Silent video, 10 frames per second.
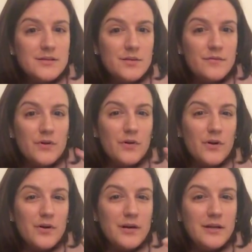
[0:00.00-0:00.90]
So if you're
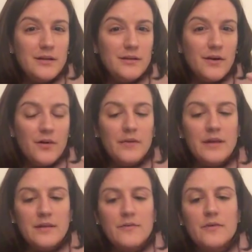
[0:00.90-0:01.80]
already on
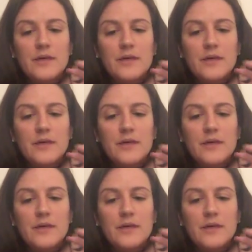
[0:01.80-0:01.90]
that level,